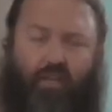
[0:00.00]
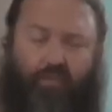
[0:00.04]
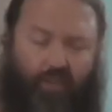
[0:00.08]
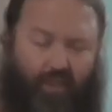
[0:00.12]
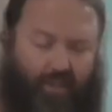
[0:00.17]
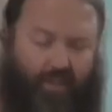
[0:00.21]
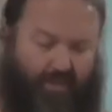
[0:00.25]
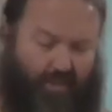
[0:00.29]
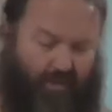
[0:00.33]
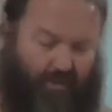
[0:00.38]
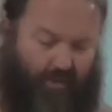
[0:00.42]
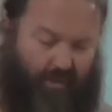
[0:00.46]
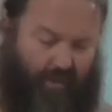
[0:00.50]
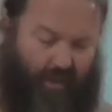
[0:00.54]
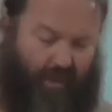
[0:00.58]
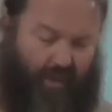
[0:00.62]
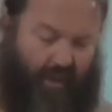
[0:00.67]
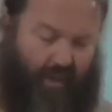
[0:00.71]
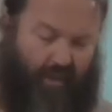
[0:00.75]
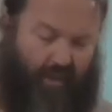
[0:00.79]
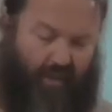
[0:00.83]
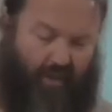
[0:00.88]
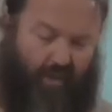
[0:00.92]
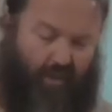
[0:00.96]
if that's
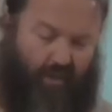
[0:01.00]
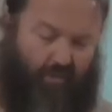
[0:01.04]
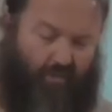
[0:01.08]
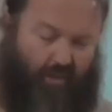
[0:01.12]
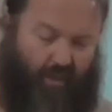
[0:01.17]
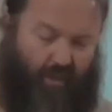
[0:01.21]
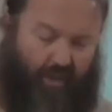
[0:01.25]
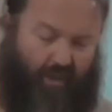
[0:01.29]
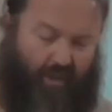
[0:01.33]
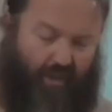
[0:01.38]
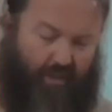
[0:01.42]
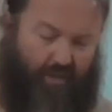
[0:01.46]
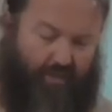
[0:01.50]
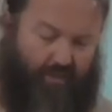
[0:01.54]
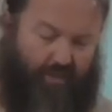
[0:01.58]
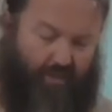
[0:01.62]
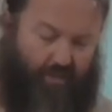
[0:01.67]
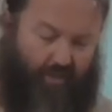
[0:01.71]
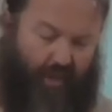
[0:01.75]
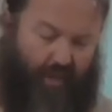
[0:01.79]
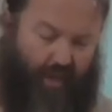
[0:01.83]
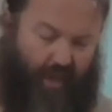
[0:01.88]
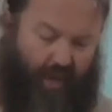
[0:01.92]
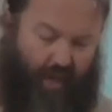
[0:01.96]
okay. Rightio. So
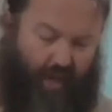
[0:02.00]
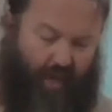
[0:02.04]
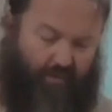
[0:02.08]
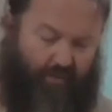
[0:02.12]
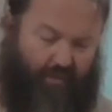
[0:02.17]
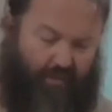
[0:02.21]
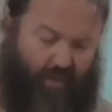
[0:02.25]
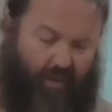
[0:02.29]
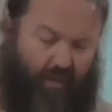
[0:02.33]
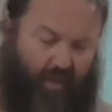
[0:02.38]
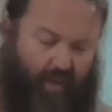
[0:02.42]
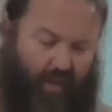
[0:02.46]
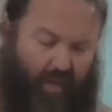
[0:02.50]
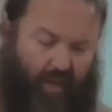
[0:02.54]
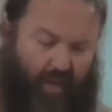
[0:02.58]
we have